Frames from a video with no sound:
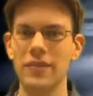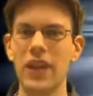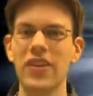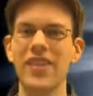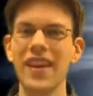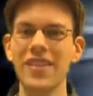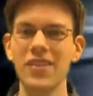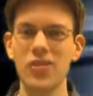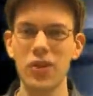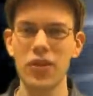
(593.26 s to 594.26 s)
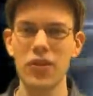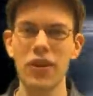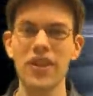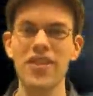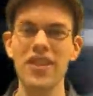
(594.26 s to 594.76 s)
Now in Assassin's Creed
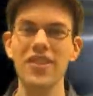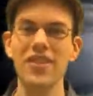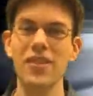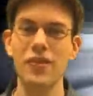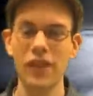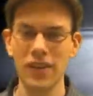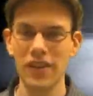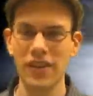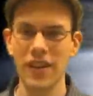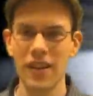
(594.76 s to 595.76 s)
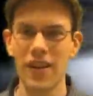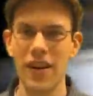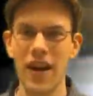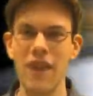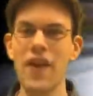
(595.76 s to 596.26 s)
3, this is the frontier,
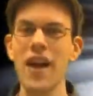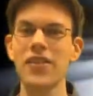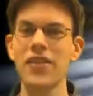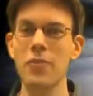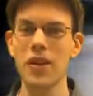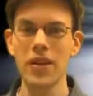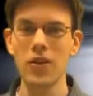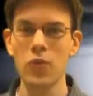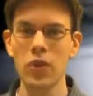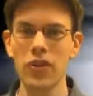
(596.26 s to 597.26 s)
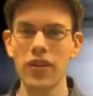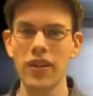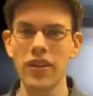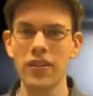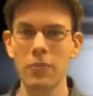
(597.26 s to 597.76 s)
a vast American
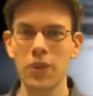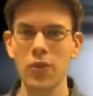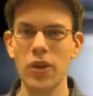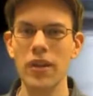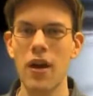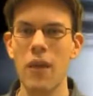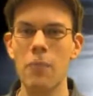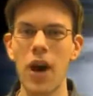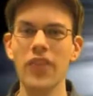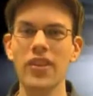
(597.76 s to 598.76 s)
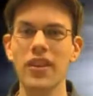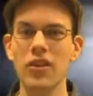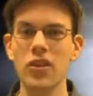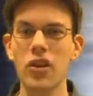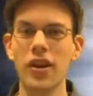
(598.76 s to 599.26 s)
wilderness between Boston
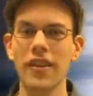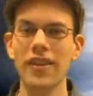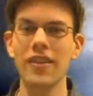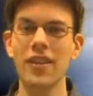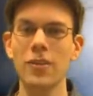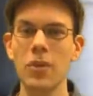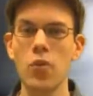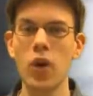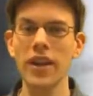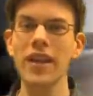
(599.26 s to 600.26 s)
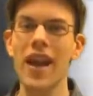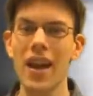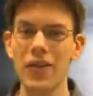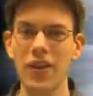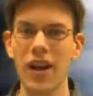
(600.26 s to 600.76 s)
and New York that's said to be
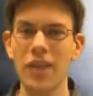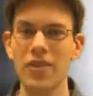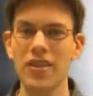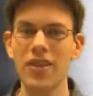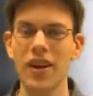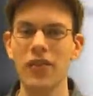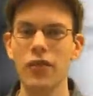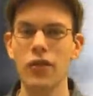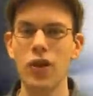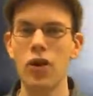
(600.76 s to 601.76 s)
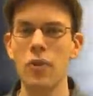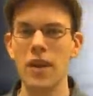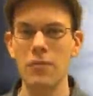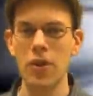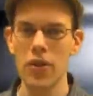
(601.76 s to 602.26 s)
1.5 times the size of Rome
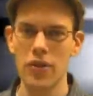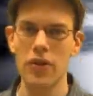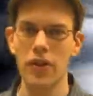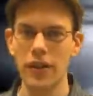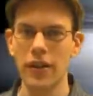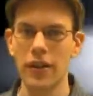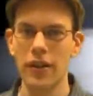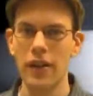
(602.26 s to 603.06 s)
in brotherhood,